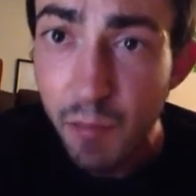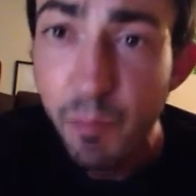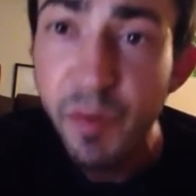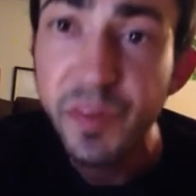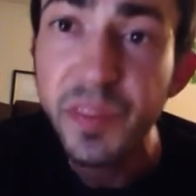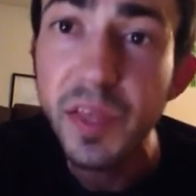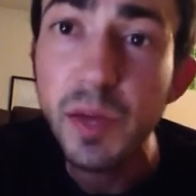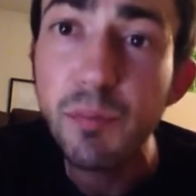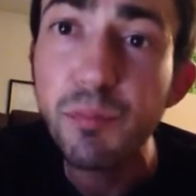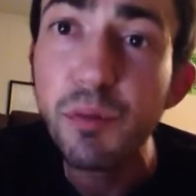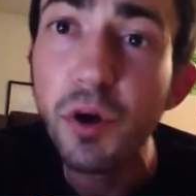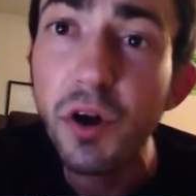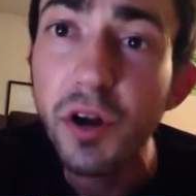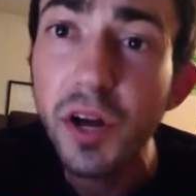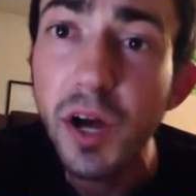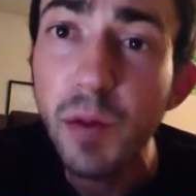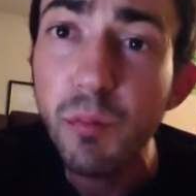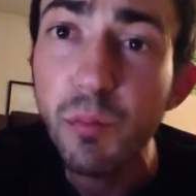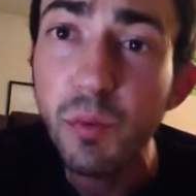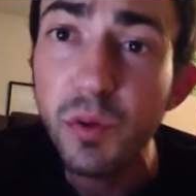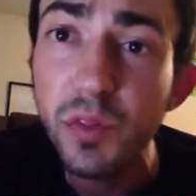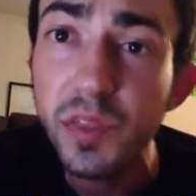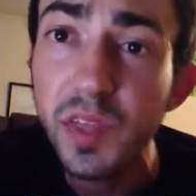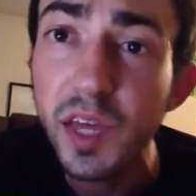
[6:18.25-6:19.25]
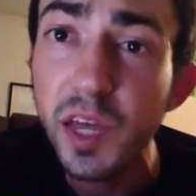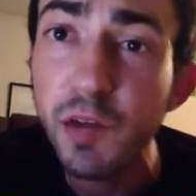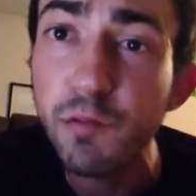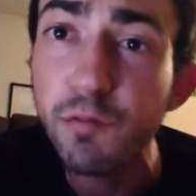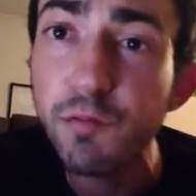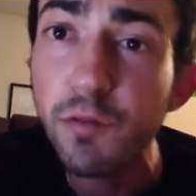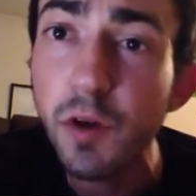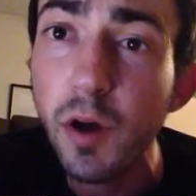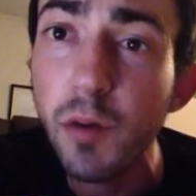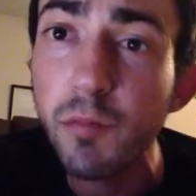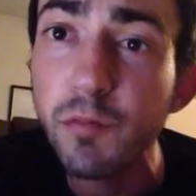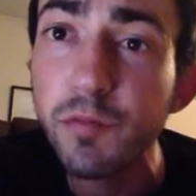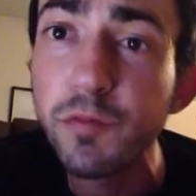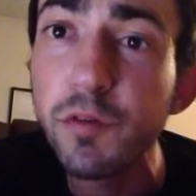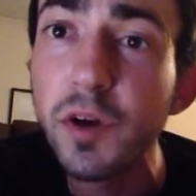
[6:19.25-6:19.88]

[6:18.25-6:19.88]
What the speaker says: but they put up with it from